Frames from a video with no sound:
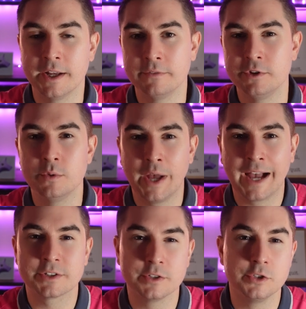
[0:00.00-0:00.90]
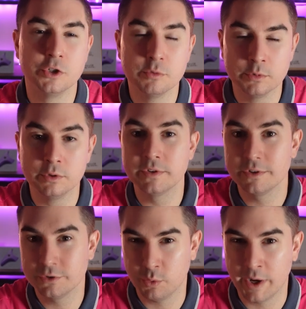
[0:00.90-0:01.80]
of you actually do move
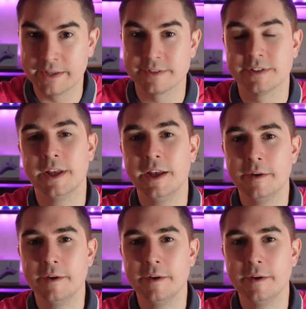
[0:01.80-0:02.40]
twice,